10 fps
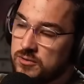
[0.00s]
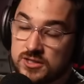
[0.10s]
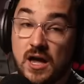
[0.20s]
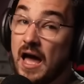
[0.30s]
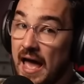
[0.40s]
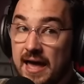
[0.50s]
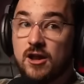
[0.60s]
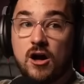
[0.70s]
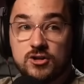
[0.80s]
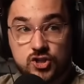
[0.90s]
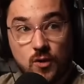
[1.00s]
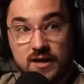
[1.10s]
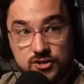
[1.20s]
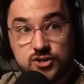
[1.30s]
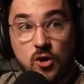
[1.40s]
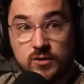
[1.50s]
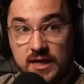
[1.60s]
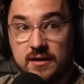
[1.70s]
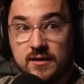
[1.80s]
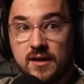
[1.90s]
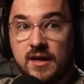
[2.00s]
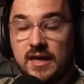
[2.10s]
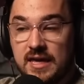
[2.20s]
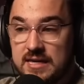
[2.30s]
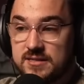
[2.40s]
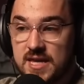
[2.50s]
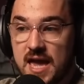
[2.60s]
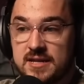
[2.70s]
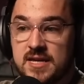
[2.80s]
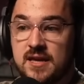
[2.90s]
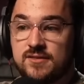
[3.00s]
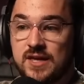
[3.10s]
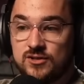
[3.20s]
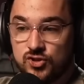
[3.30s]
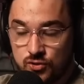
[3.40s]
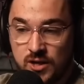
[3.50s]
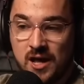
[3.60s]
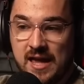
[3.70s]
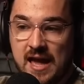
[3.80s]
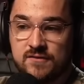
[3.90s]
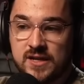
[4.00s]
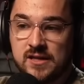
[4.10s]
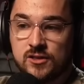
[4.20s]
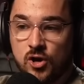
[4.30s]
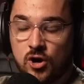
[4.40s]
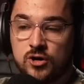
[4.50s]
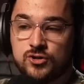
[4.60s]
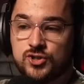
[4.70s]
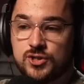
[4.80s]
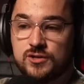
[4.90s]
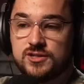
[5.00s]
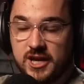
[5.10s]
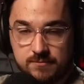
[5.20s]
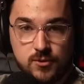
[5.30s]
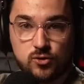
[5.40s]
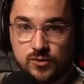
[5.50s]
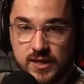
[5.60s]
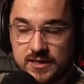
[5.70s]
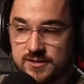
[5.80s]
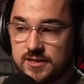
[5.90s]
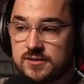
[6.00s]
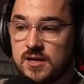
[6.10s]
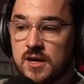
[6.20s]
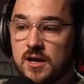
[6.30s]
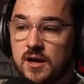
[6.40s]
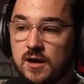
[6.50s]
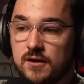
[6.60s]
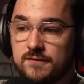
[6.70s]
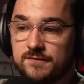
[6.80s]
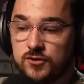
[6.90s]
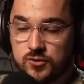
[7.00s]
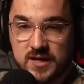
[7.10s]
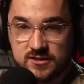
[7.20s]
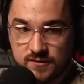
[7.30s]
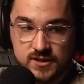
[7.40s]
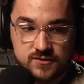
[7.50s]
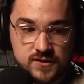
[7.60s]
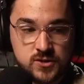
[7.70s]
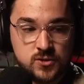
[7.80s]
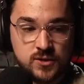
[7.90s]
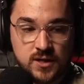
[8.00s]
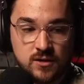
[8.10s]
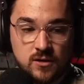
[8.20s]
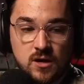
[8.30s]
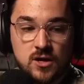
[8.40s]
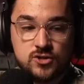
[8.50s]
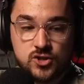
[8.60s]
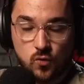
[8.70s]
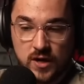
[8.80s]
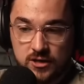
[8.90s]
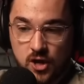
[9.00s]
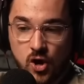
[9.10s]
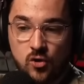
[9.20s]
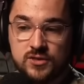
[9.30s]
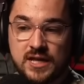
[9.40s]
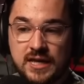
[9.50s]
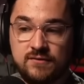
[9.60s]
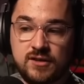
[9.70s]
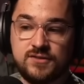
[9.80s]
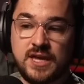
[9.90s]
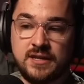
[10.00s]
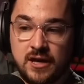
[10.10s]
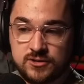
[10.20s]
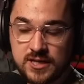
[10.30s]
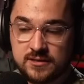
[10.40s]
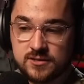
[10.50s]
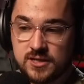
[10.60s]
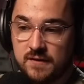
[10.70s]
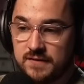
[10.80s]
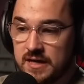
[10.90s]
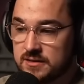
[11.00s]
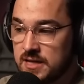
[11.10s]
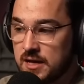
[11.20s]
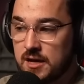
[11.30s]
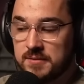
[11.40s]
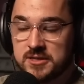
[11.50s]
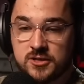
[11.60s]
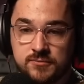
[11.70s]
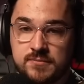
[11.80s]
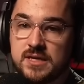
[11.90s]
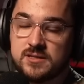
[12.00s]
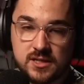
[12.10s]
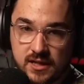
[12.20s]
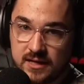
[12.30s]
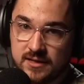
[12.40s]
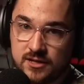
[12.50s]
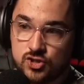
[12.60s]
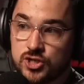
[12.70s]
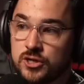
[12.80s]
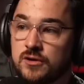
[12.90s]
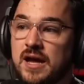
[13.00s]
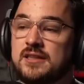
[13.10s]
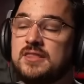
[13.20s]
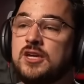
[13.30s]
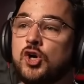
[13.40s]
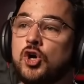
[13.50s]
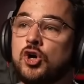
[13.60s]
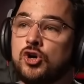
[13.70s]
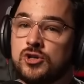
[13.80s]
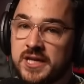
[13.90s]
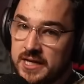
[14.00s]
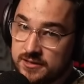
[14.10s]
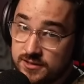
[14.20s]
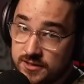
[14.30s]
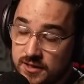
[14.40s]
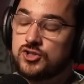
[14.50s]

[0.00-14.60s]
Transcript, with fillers: It was a head honcho at Sony. He said they do not have any large tentpole releases for the rest of this fiscal year. So we know that even if they announce that stuff, it's not coming till mid to late next year at the earliest.